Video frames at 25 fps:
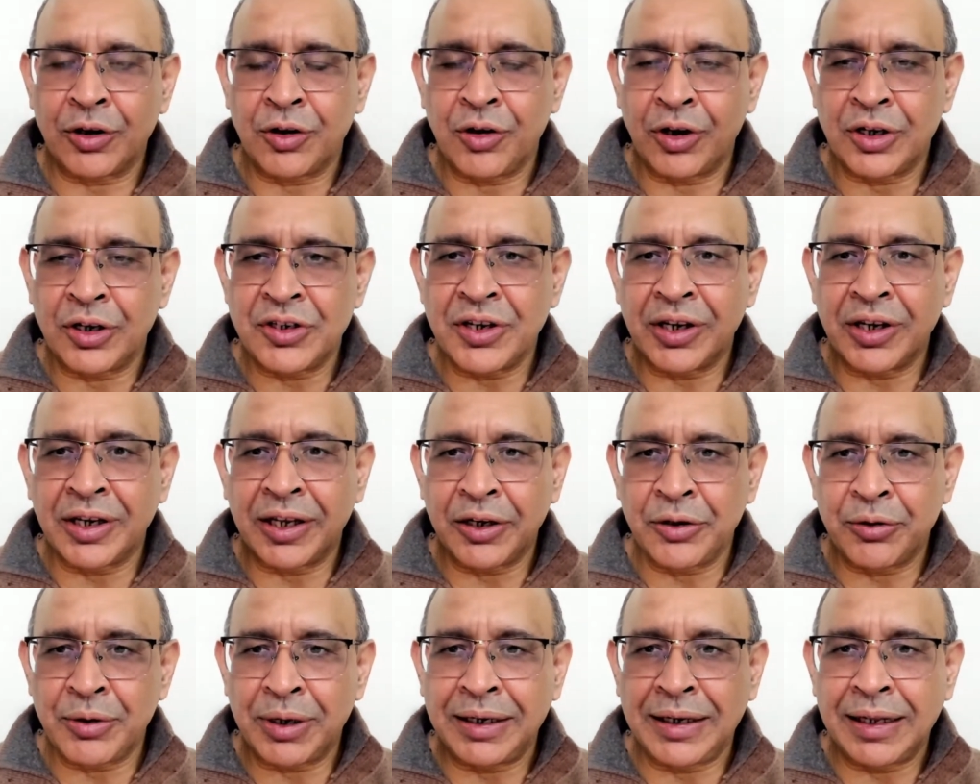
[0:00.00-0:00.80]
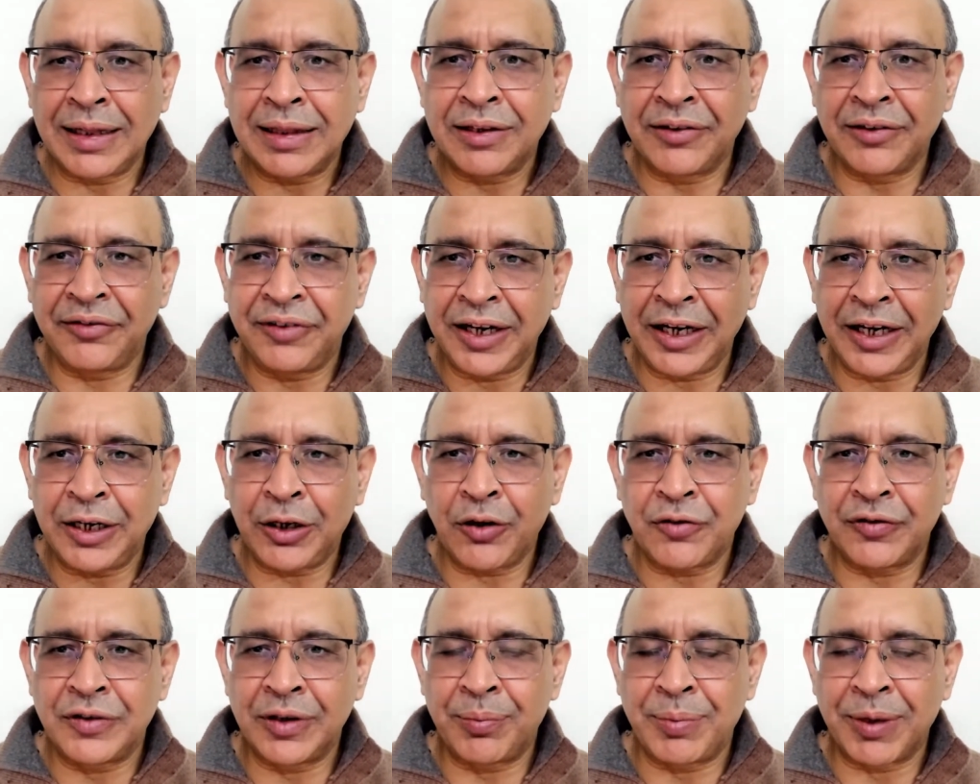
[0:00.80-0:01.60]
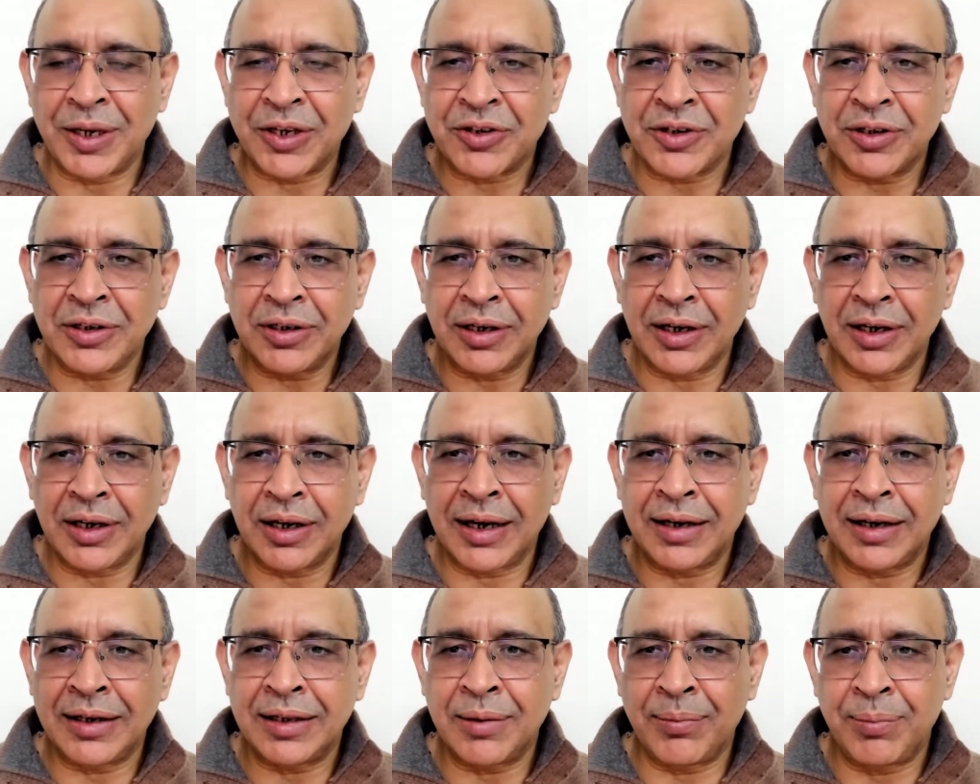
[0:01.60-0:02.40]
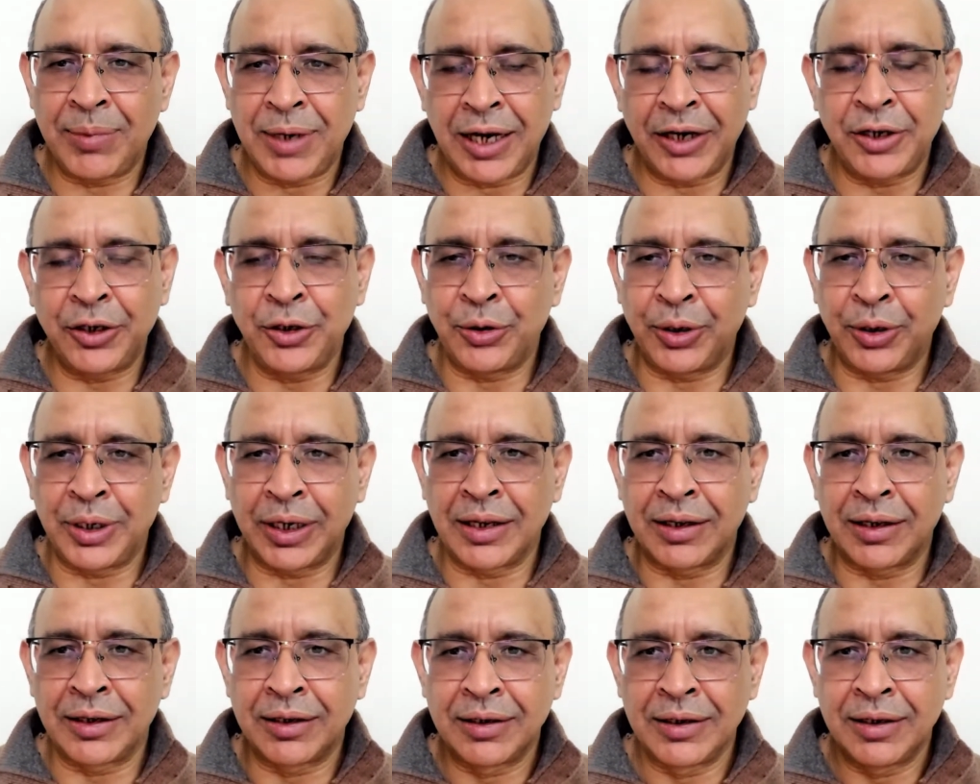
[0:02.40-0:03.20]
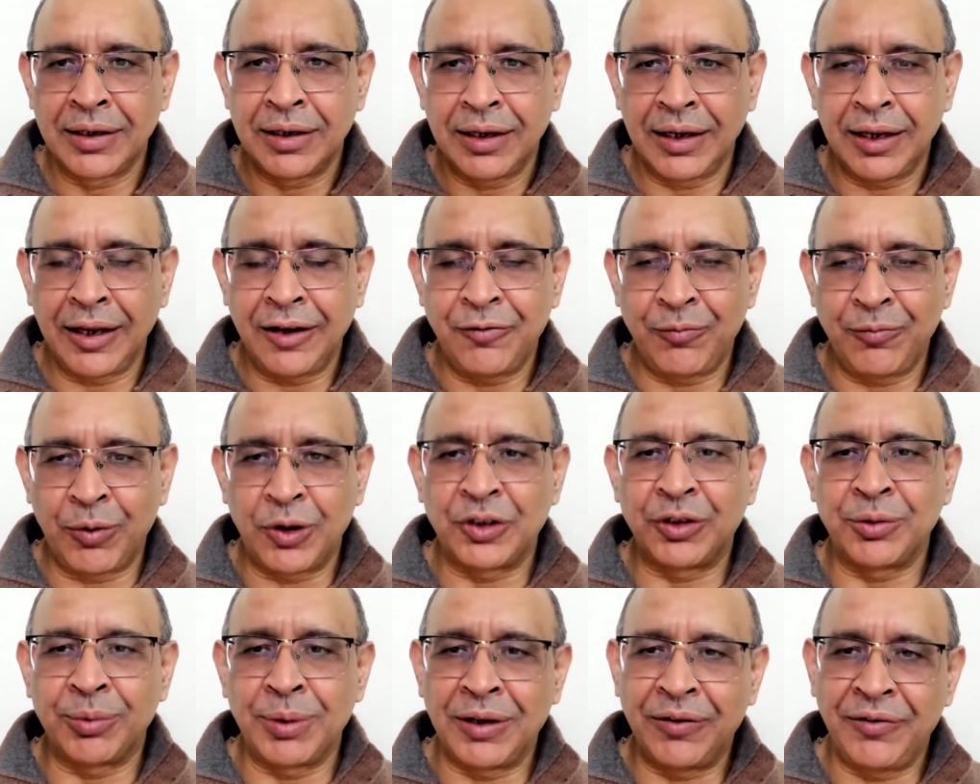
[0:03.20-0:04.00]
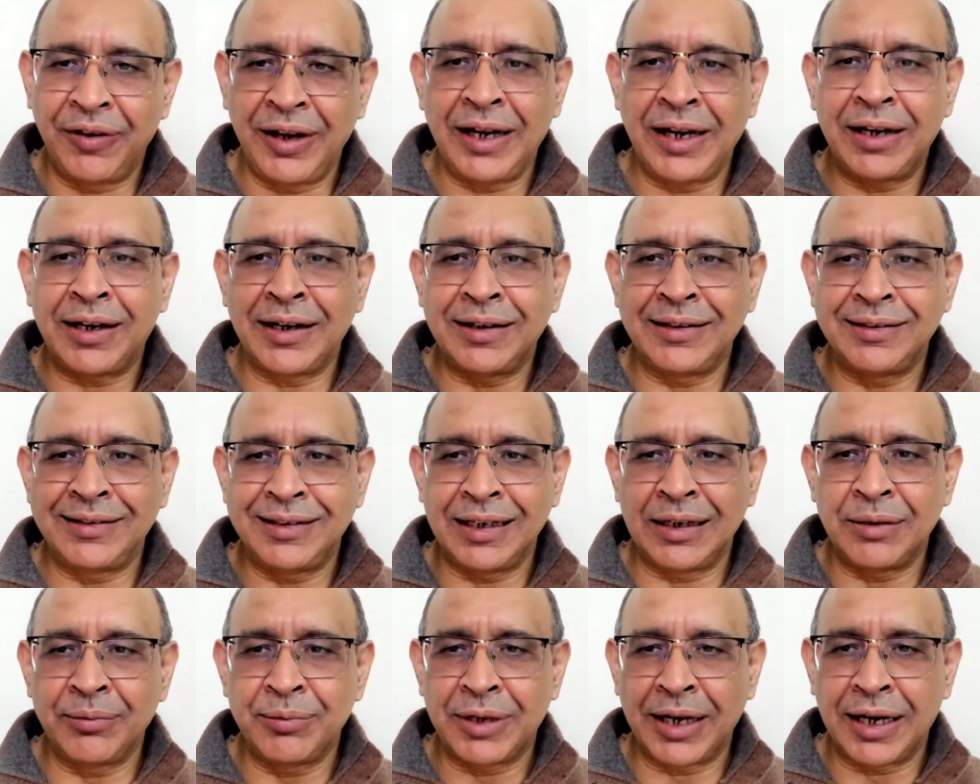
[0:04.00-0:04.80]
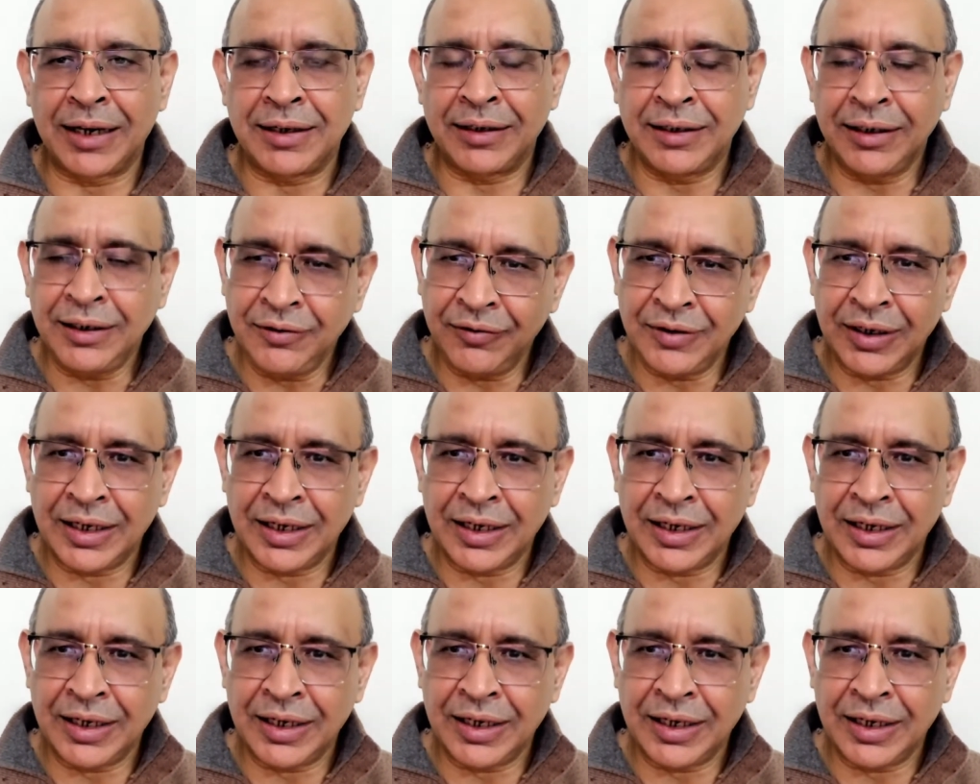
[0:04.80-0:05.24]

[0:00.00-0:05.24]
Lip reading: Gaurishankar, you can tell the weight of the patient and the blood urea, if possible, weight and serum creatinine, we